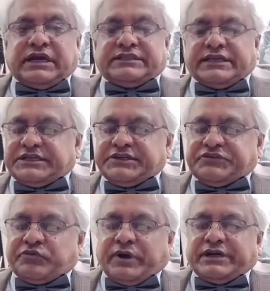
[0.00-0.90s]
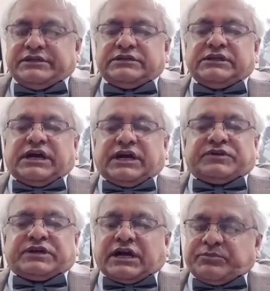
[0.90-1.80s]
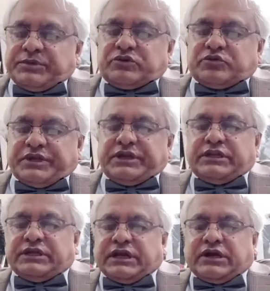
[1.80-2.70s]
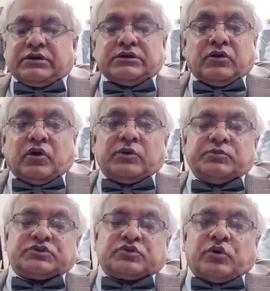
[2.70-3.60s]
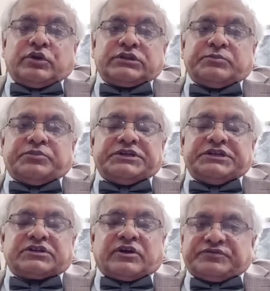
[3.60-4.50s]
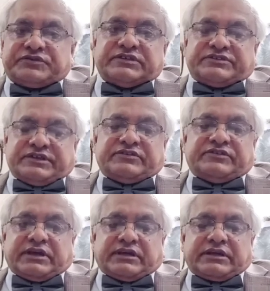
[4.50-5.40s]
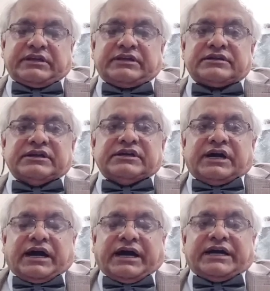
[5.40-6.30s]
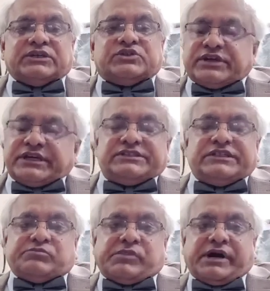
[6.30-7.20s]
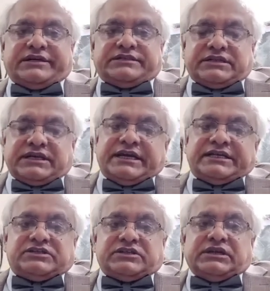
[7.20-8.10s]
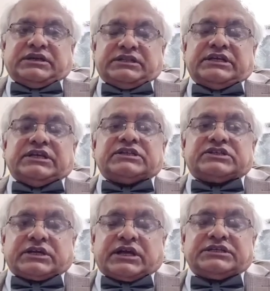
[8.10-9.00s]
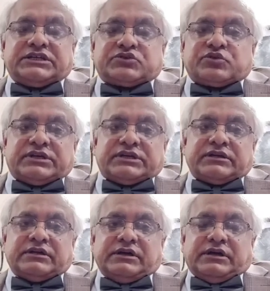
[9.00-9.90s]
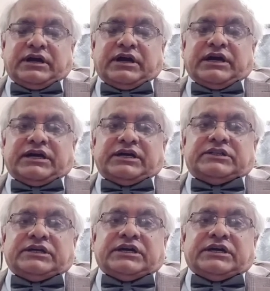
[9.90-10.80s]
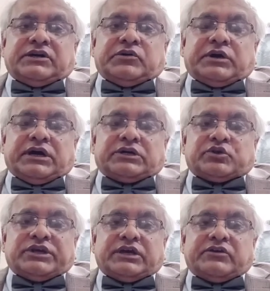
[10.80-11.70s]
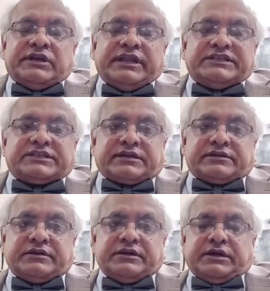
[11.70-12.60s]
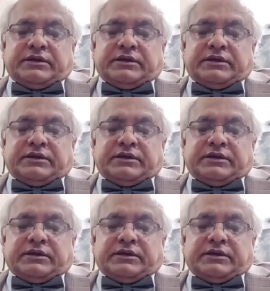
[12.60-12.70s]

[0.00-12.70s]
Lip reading: And that is why, after coming to India, almost all the British officers exactly changed their mind, and they started showing a relation